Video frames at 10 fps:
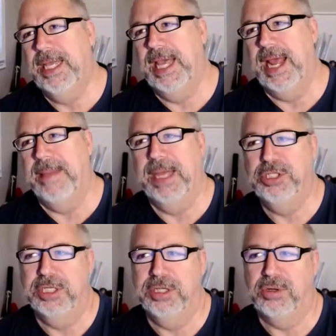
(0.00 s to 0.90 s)
and I
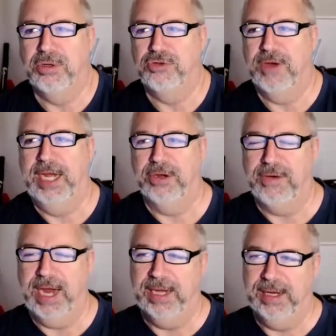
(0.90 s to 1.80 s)
mentioned the whole trying to
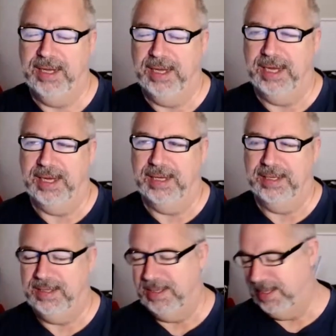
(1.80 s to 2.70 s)
create uh,
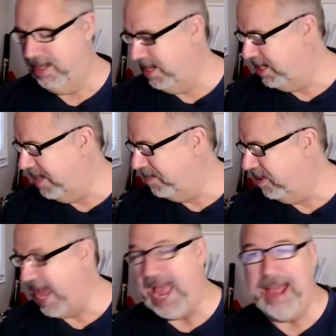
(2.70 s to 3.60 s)
a
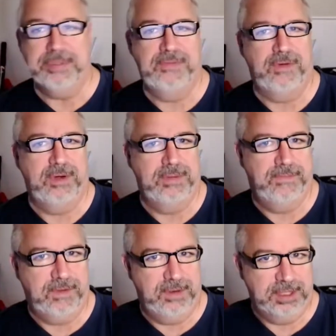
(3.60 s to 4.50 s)
couple apps for
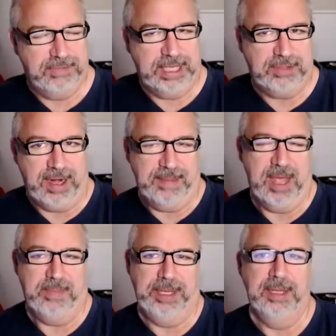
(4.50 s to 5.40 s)
for this restaurant I'm
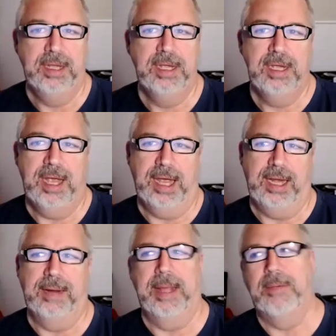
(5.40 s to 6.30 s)
helping, and,
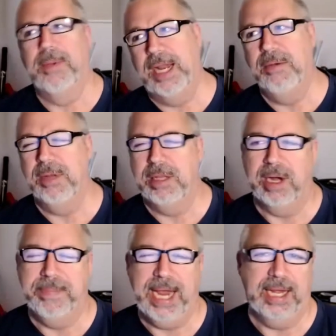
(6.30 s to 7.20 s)
and I'm like, well, I didn't really
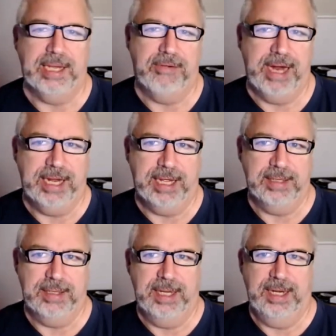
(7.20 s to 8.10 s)
want to pay to create
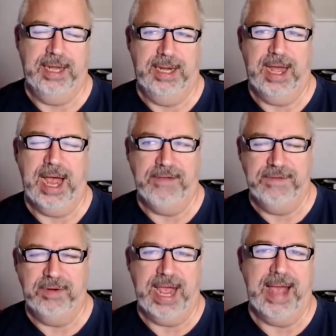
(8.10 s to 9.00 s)
a an, an
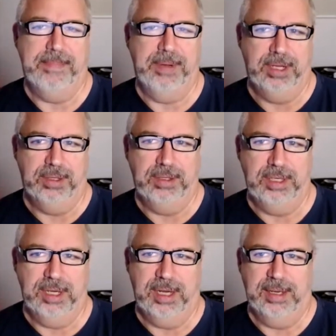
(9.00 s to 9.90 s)
iPhone app and a
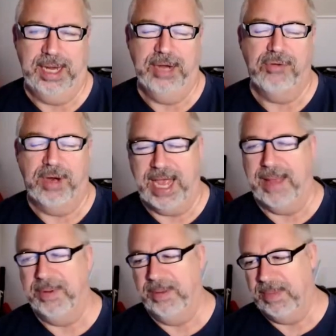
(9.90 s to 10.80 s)
uh, Android
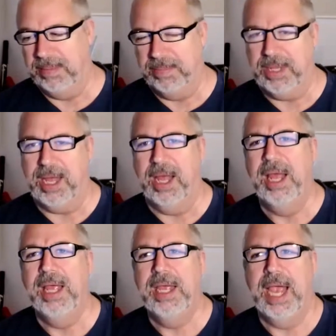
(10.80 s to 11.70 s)
app and blah blah blah.
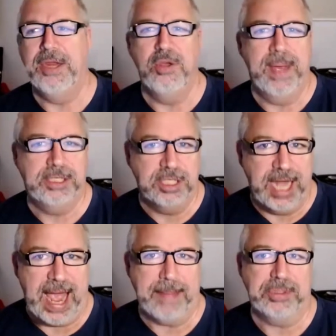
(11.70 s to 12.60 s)
And you mentioned
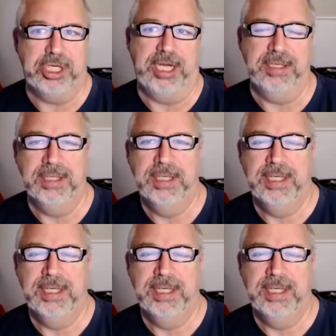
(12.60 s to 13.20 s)
AppSheet,